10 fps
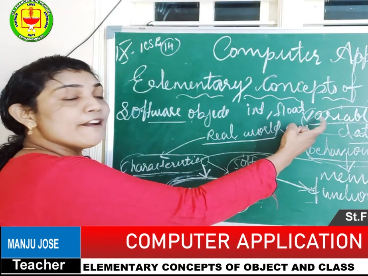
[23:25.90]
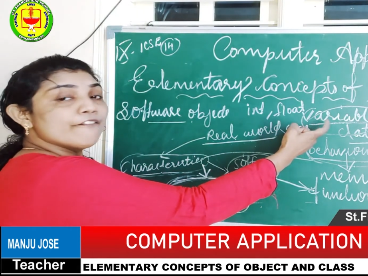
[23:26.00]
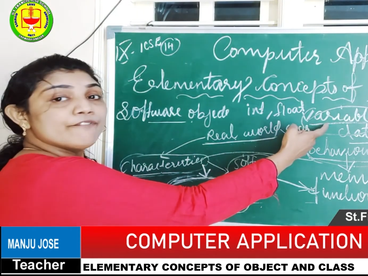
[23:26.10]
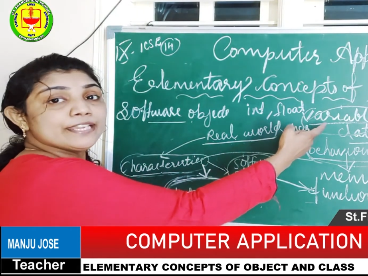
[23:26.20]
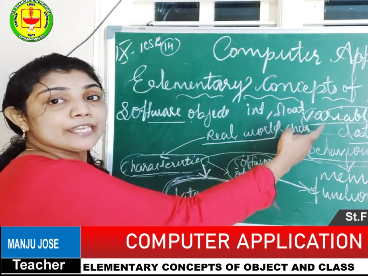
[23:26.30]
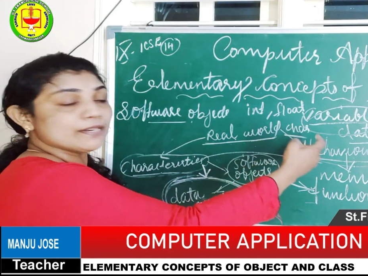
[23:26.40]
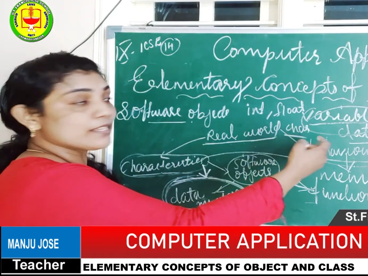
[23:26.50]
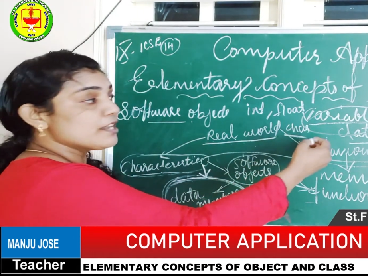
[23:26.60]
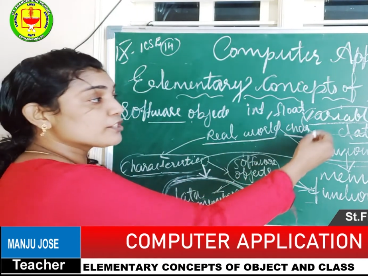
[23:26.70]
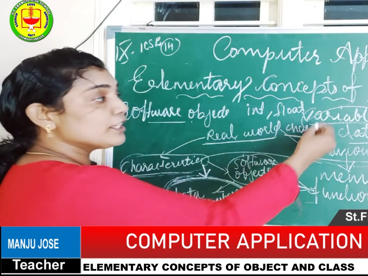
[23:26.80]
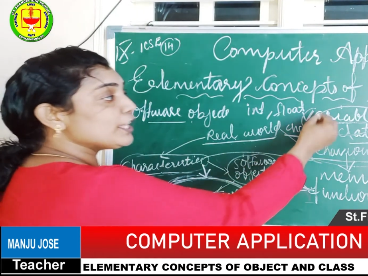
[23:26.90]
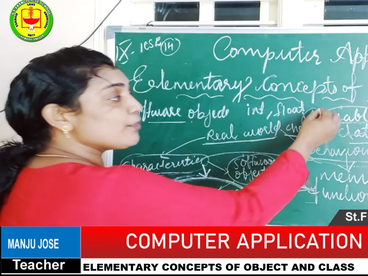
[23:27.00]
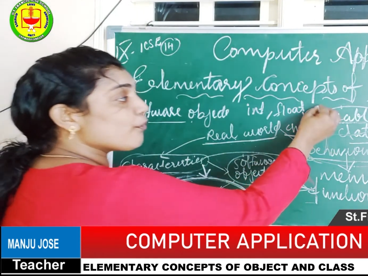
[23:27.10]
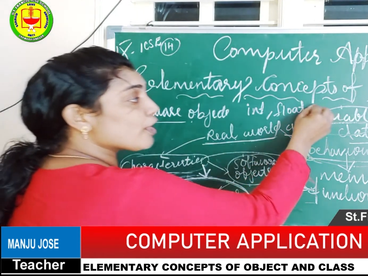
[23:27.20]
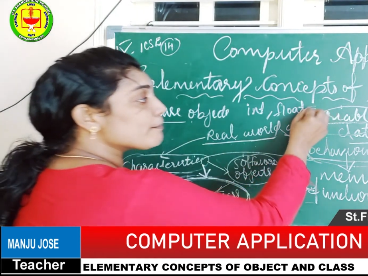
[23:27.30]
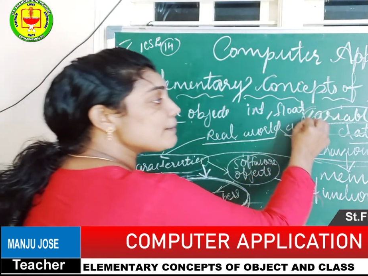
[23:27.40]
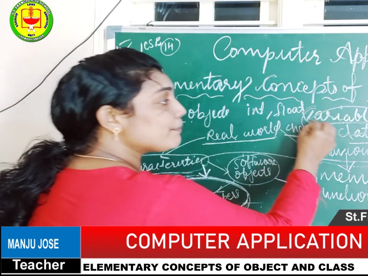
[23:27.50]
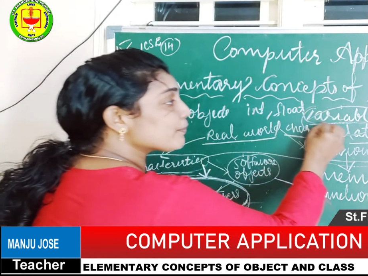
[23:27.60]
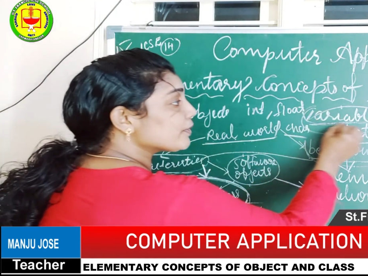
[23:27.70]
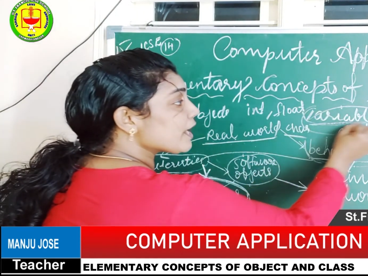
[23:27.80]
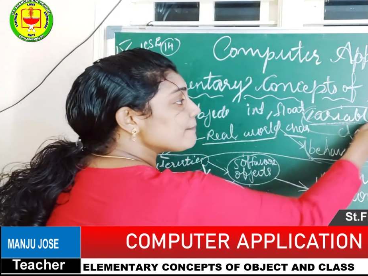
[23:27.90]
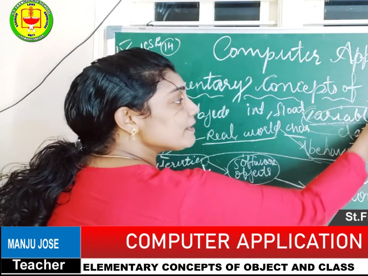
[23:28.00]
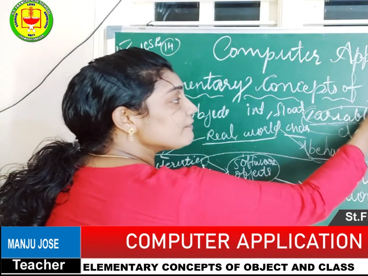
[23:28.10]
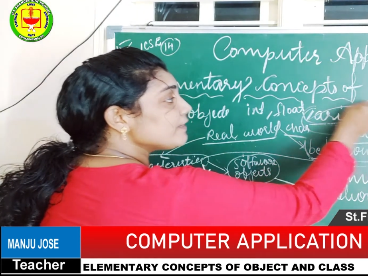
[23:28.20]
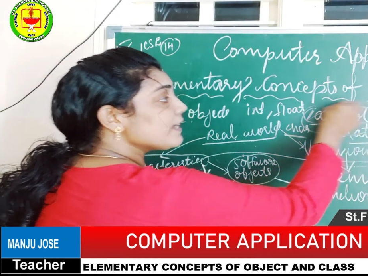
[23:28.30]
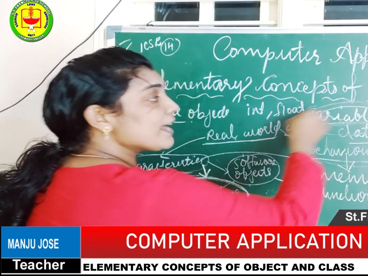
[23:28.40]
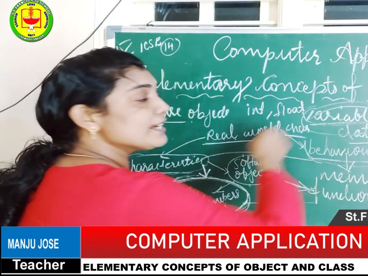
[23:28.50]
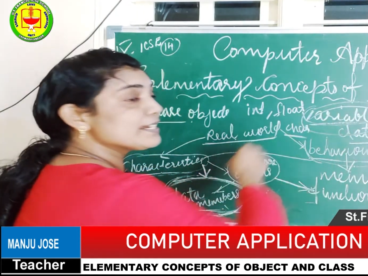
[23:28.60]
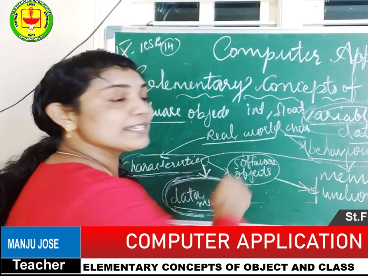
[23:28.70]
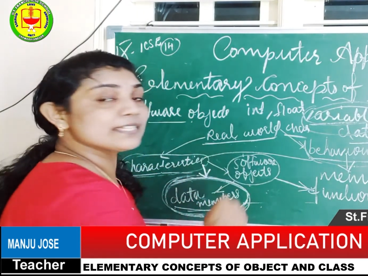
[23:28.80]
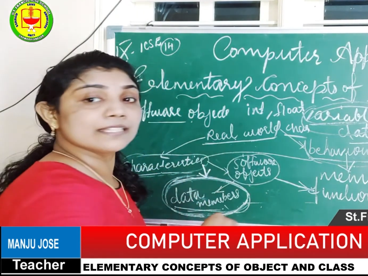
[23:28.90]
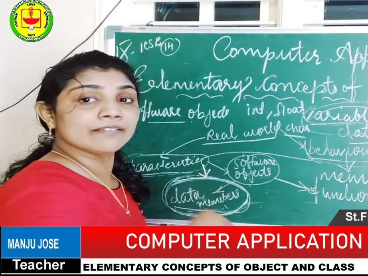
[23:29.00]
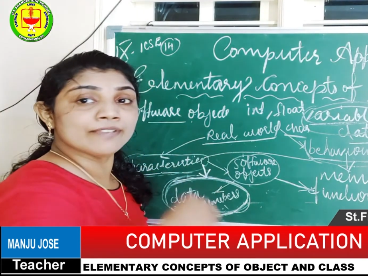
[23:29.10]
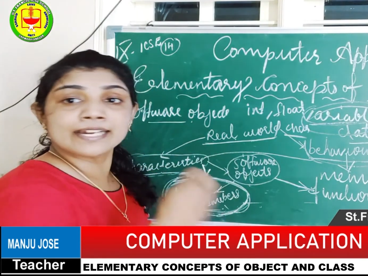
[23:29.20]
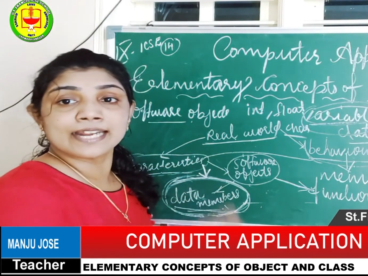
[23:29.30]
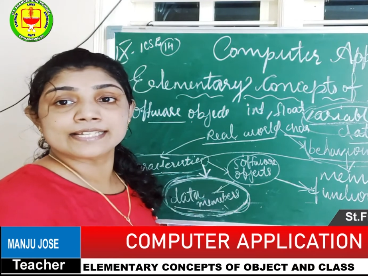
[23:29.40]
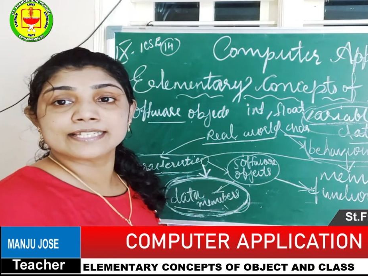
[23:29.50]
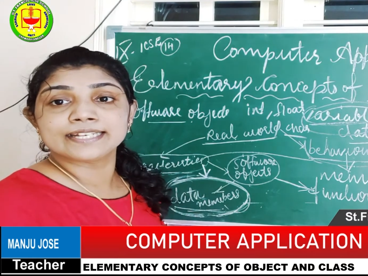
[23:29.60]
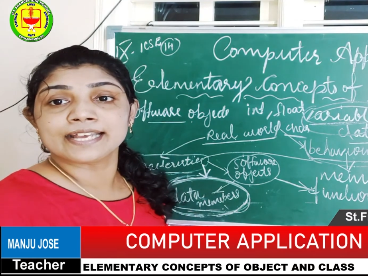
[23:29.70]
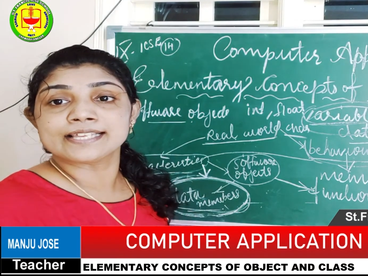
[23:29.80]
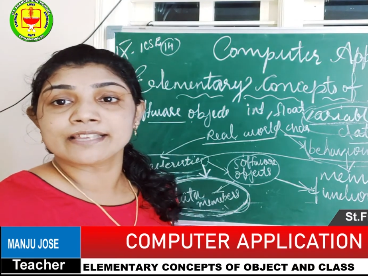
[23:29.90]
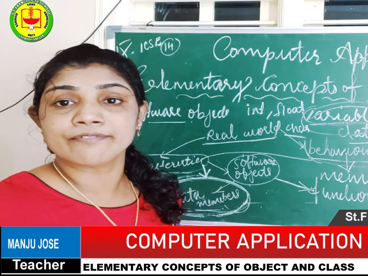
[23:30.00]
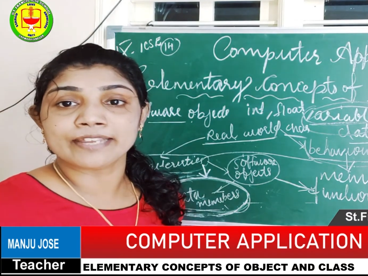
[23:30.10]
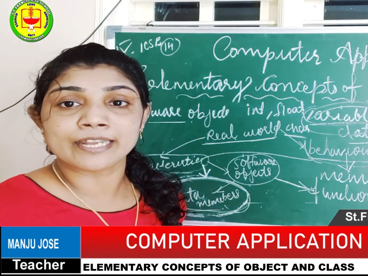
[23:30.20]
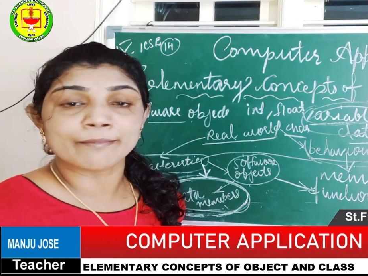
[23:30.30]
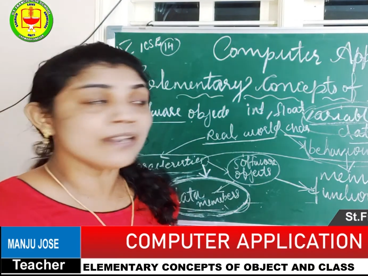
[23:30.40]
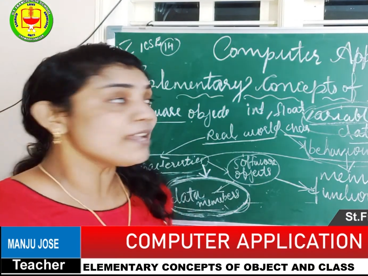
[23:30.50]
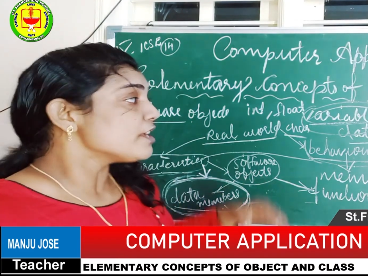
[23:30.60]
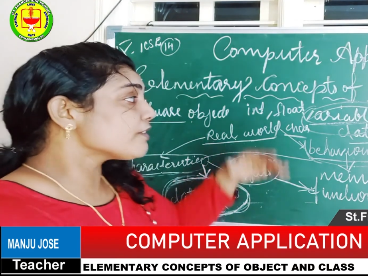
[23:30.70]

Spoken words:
variables. So in the normal programming we are considering as a variable.